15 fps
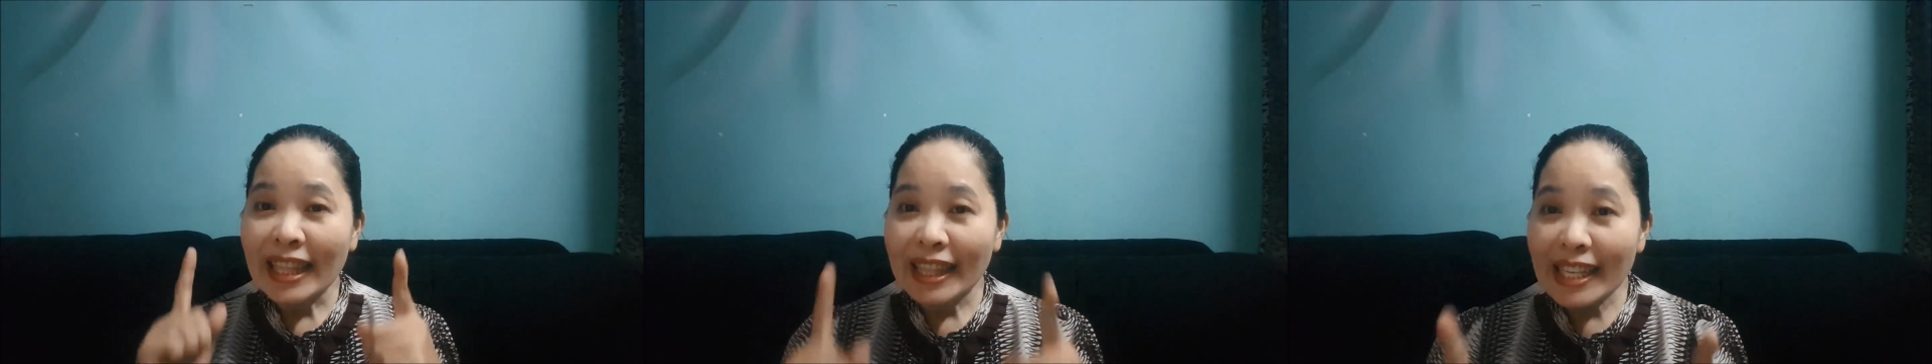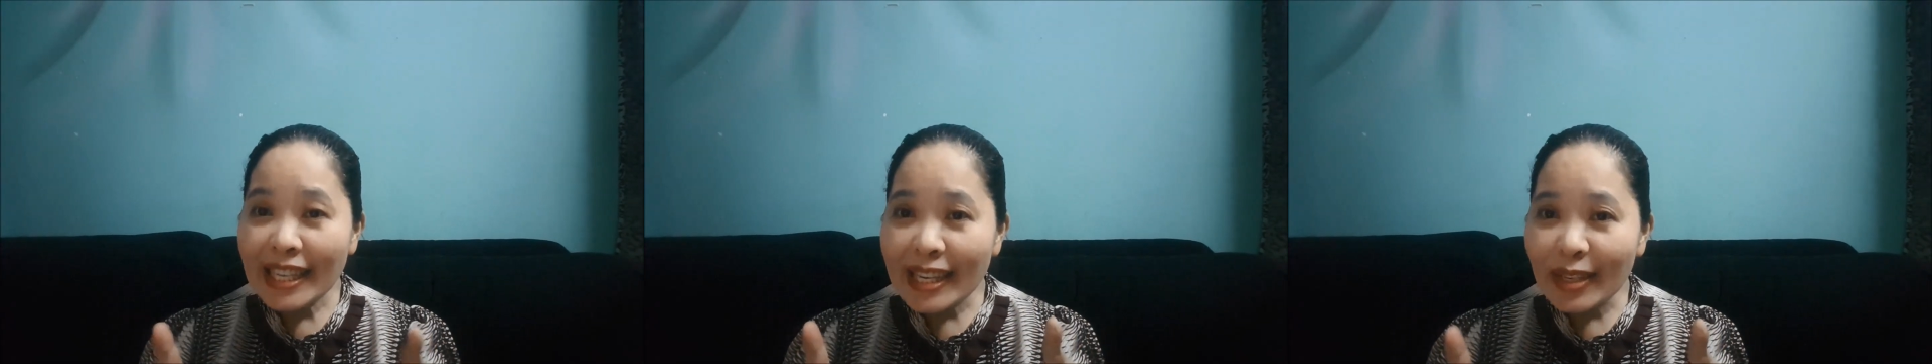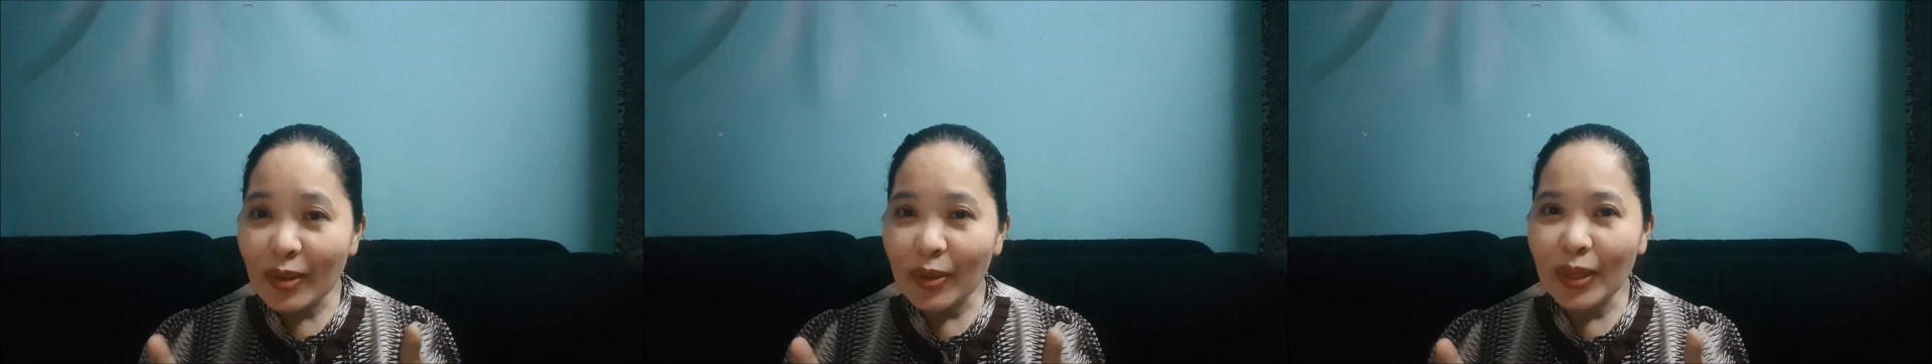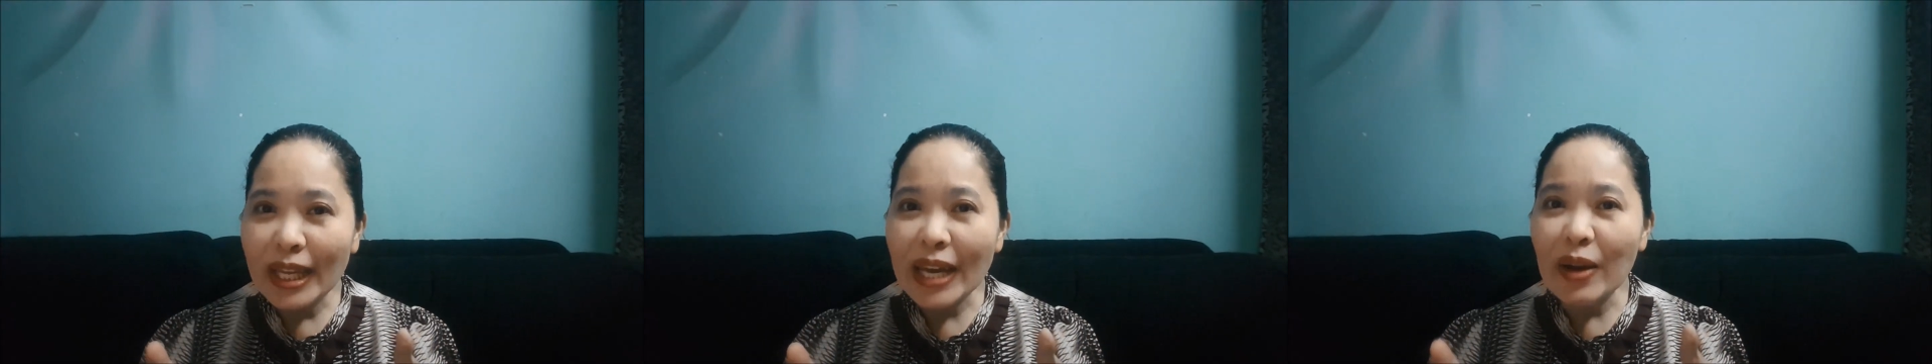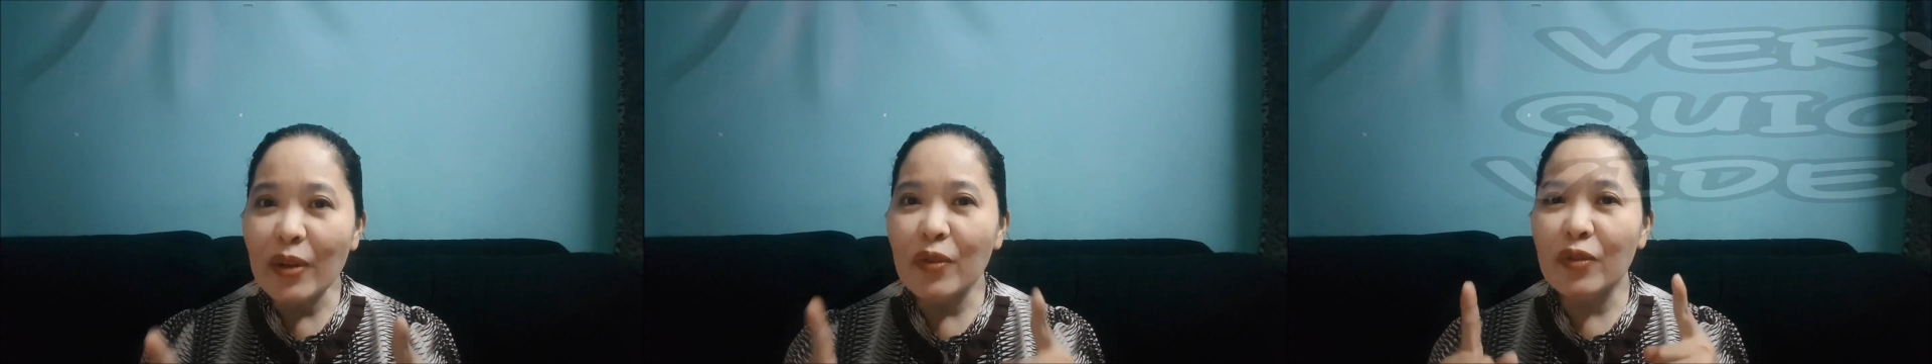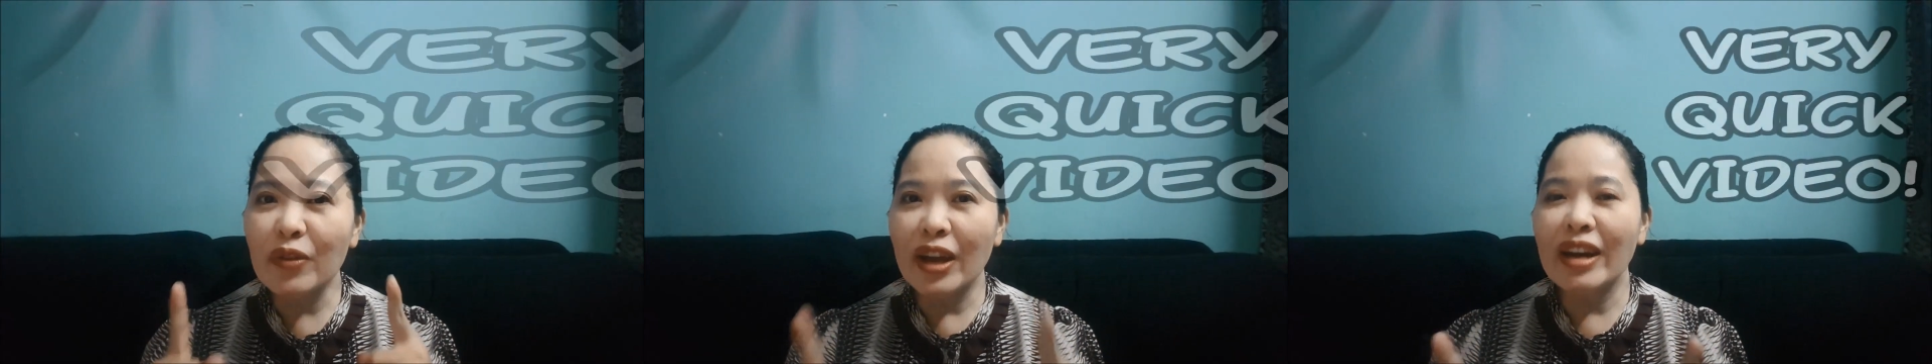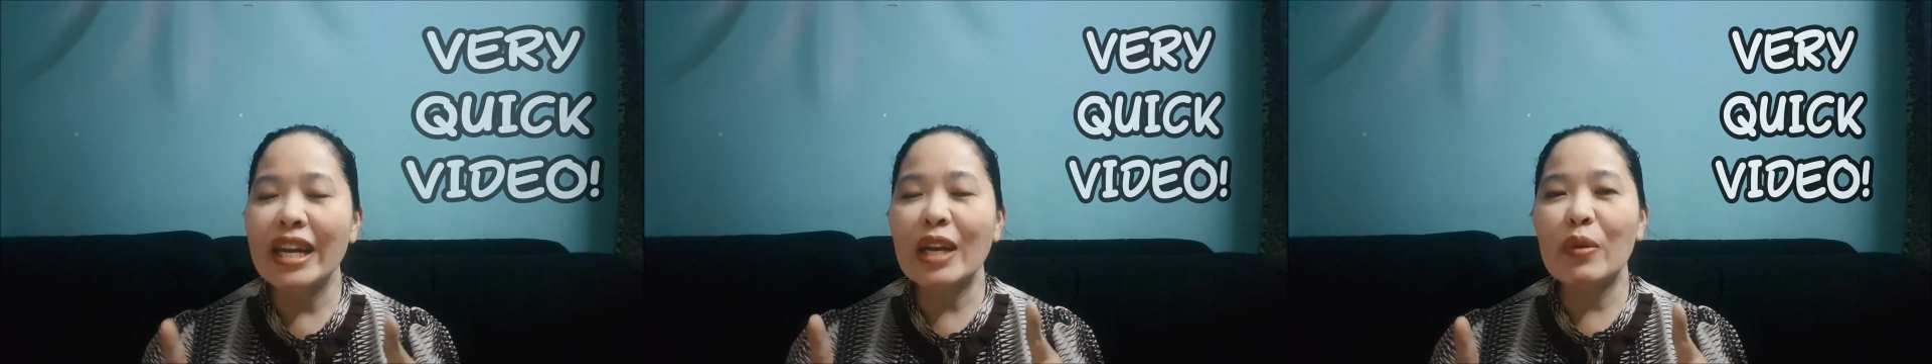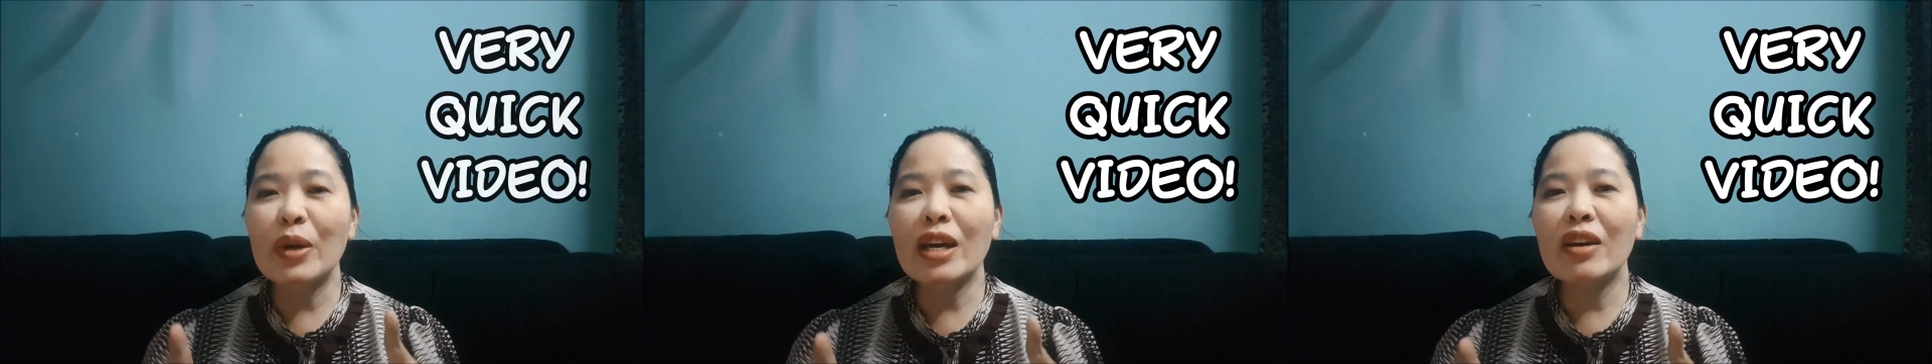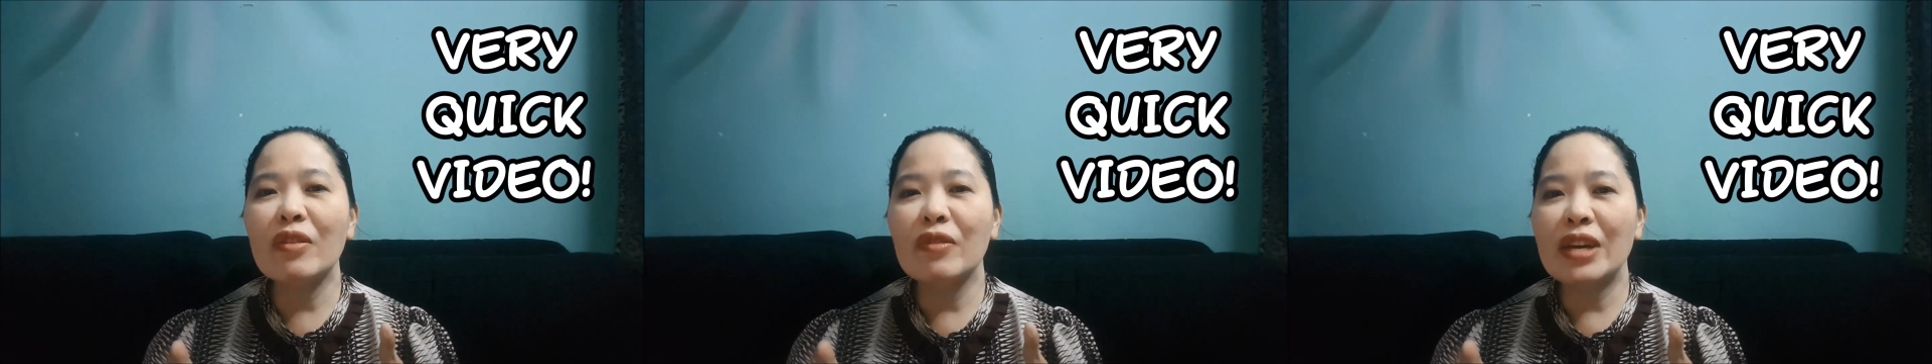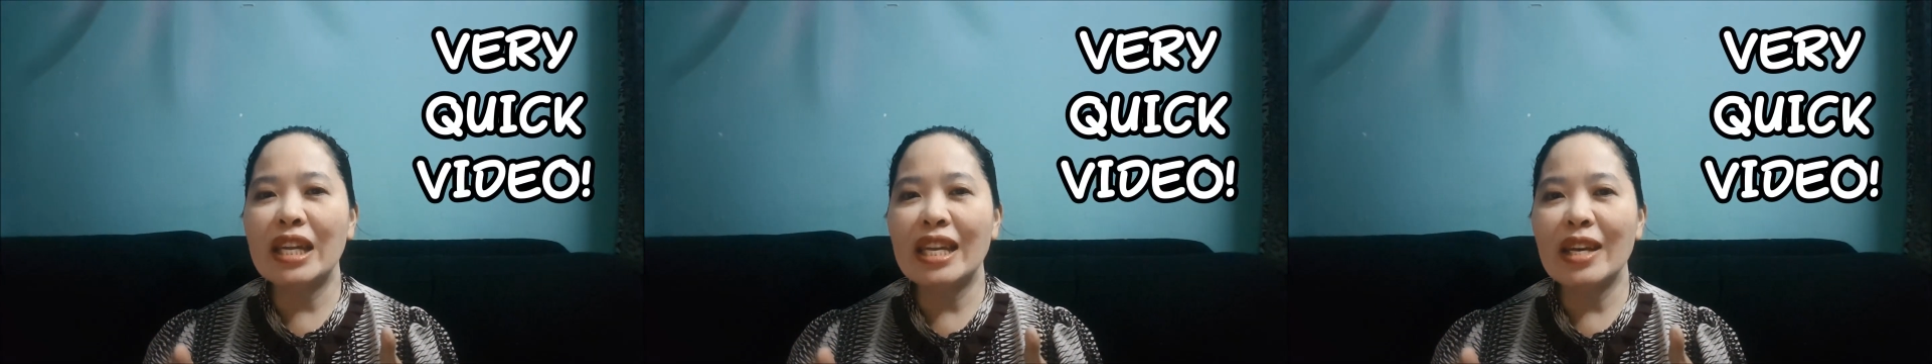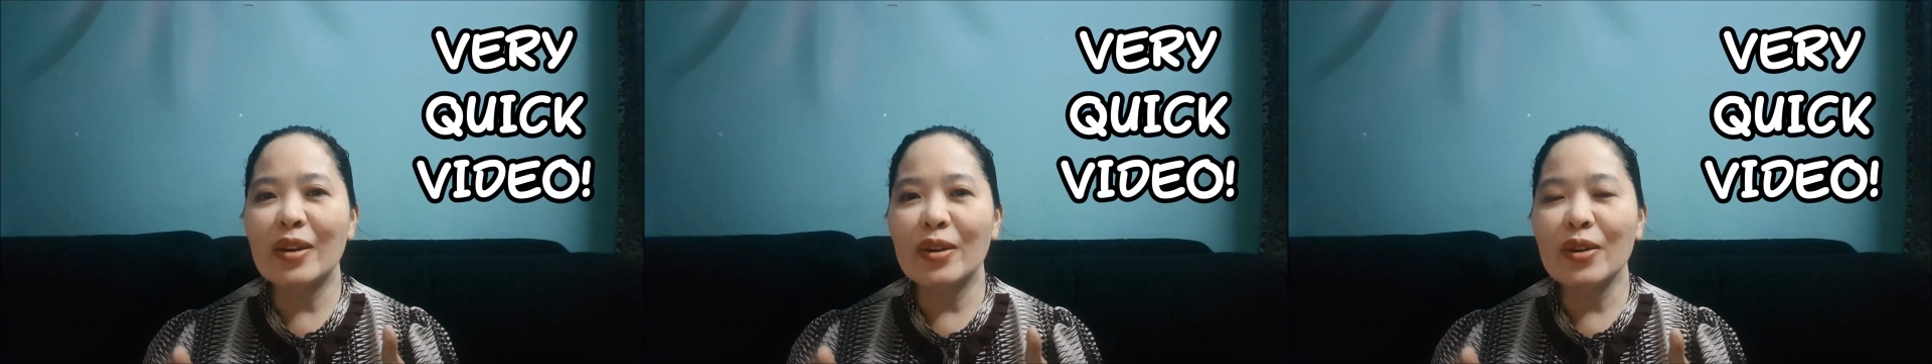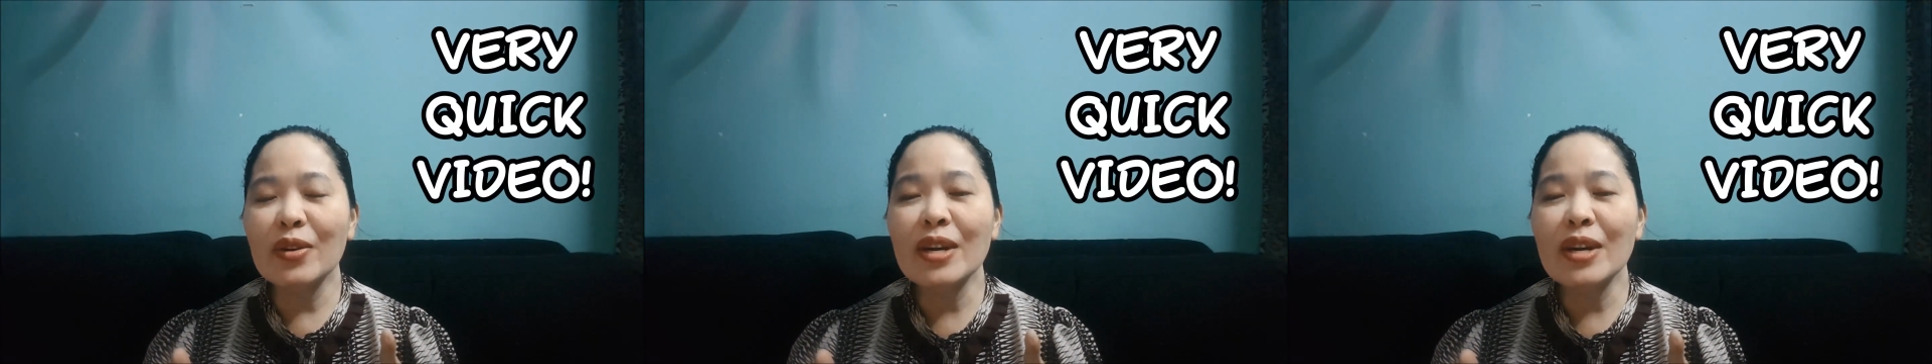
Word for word: This is only a very quick video.